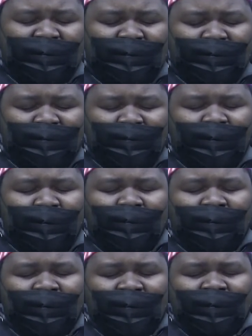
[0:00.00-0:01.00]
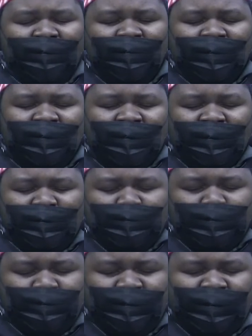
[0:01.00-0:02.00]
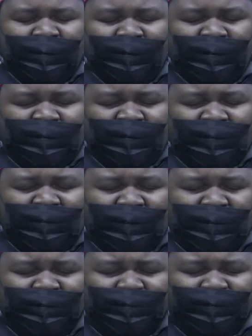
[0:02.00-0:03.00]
and gives all the prayers.